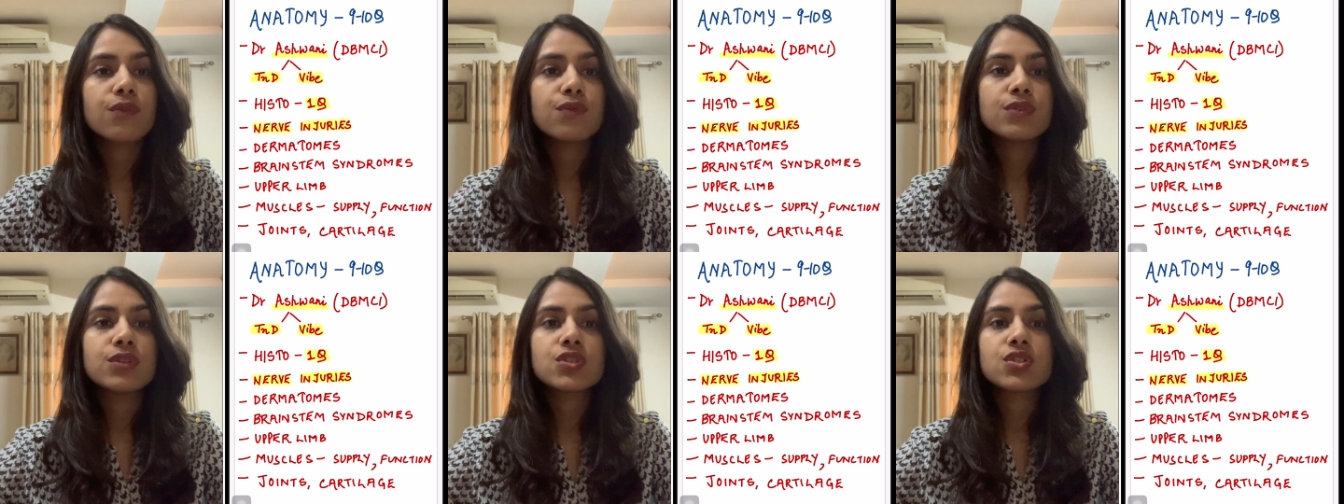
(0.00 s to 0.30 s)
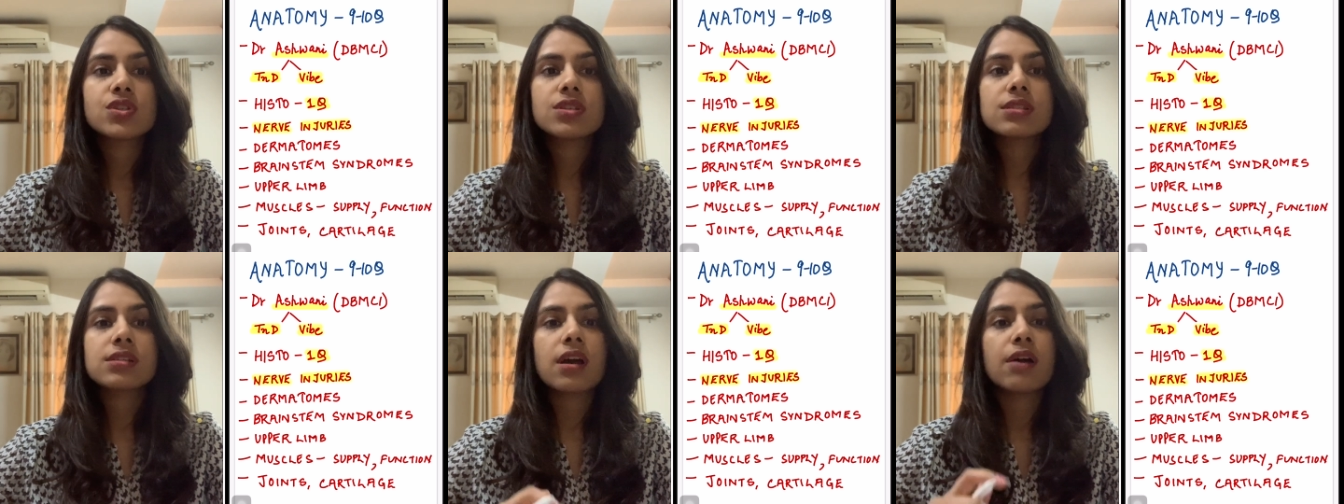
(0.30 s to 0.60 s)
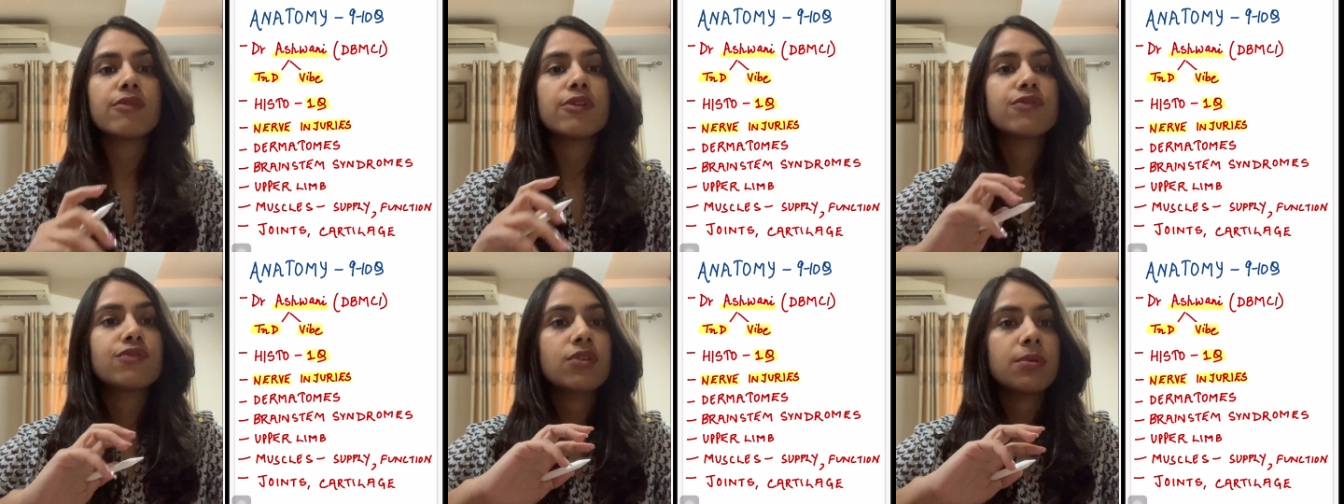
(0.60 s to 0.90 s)
which is
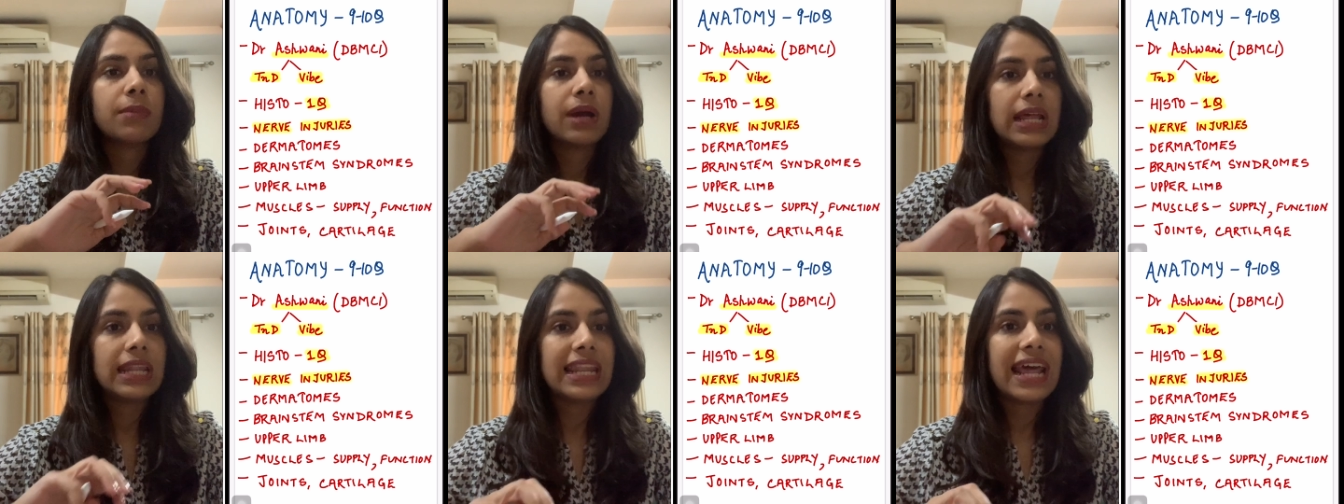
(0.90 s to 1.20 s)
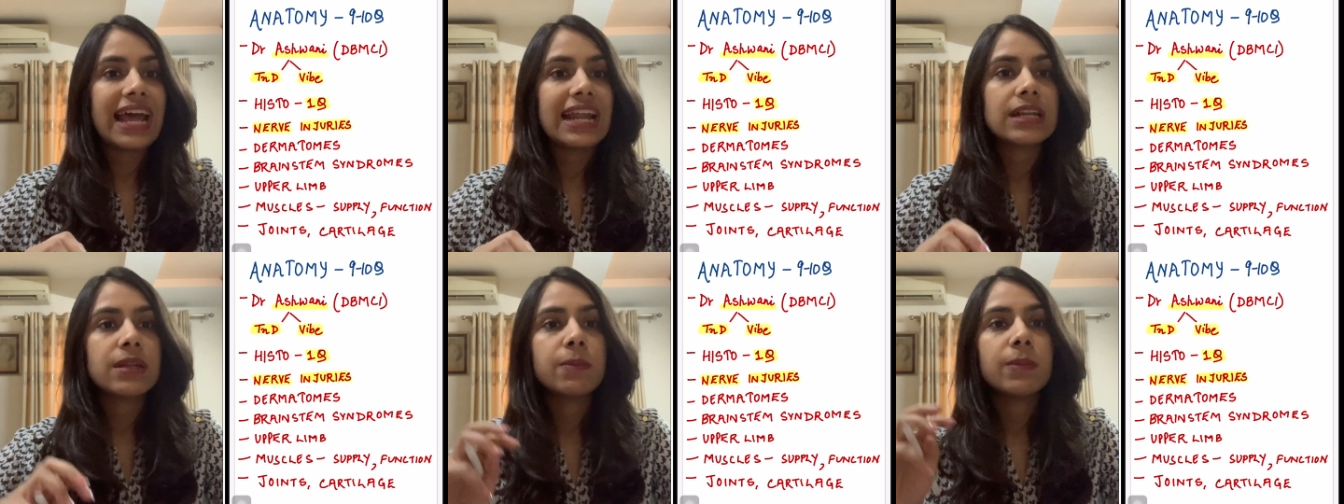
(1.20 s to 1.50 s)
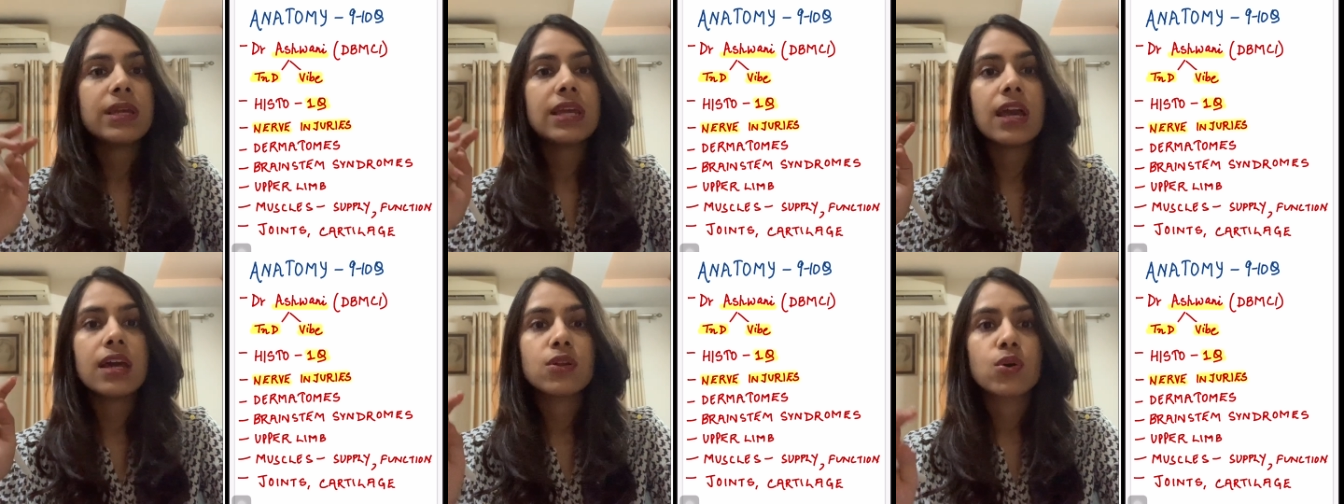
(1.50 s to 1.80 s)
covered from
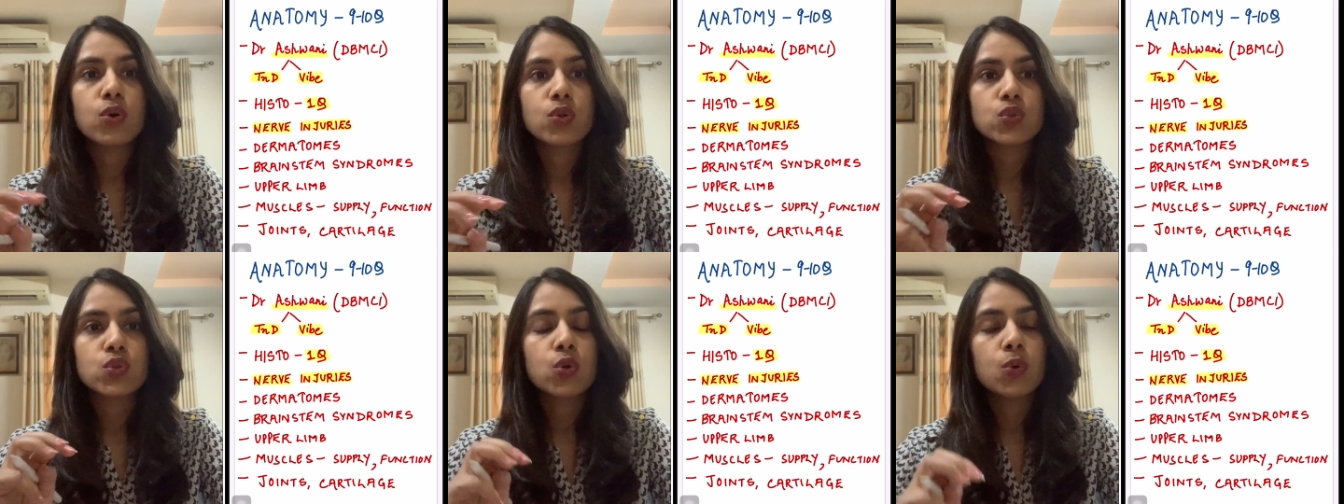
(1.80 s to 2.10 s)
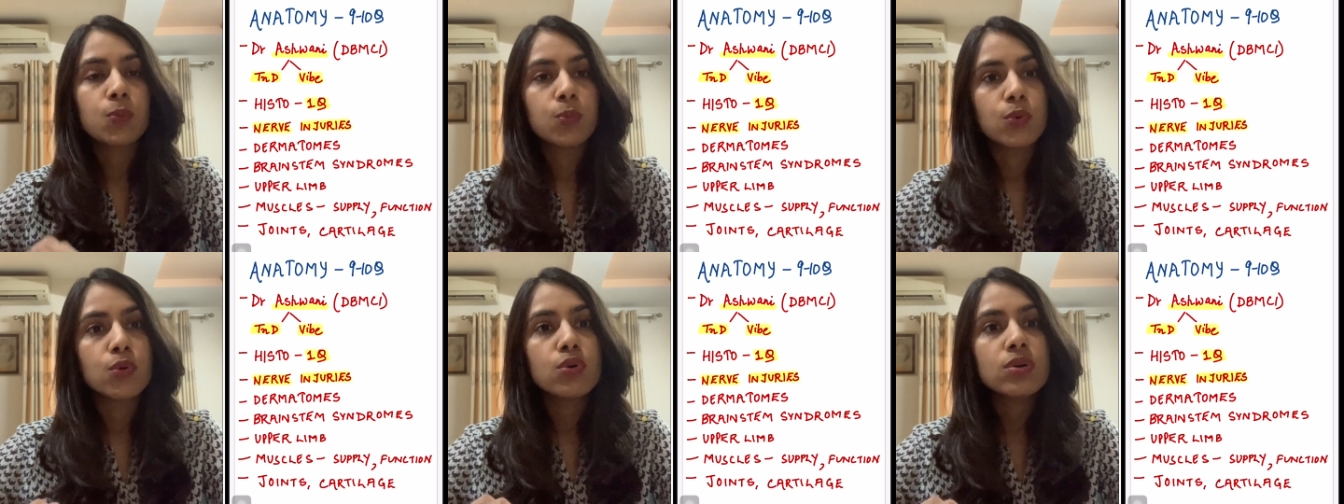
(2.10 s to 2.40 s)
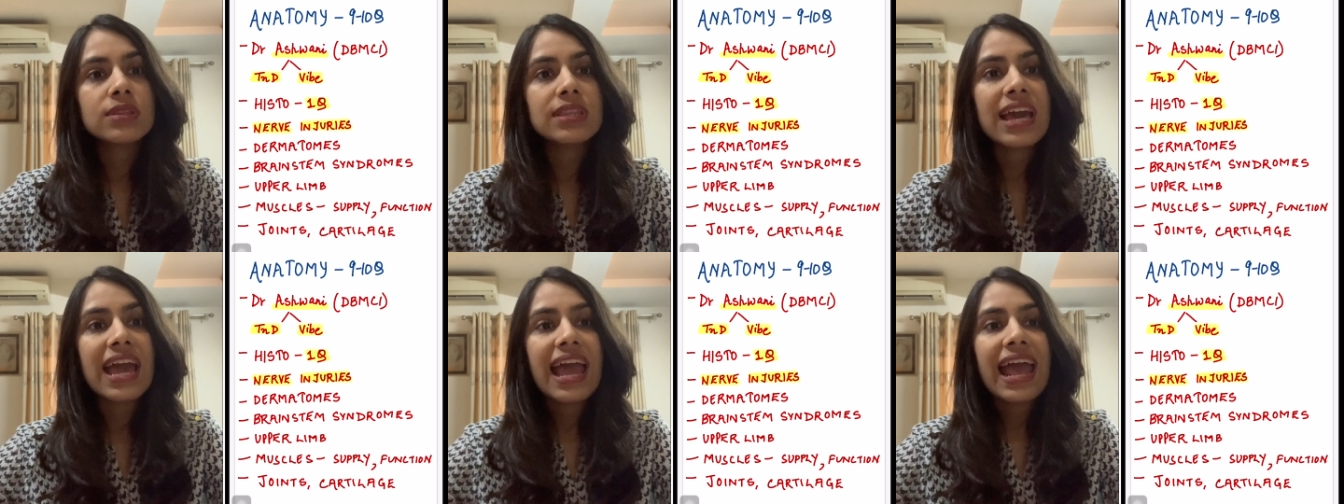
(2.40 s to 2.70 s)
anatomy and ortho
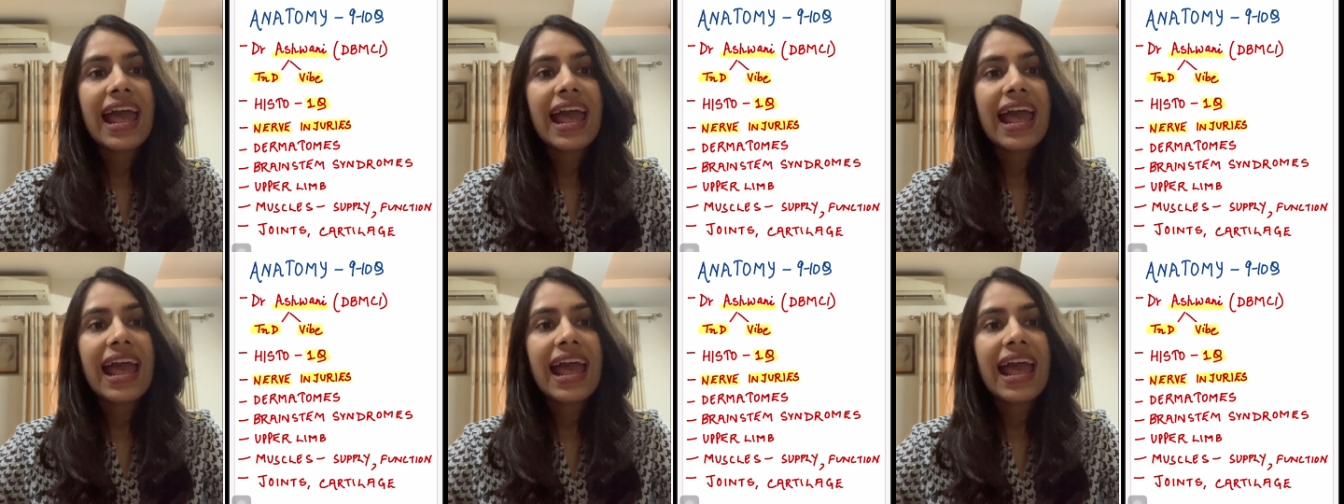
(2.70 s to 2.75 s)
both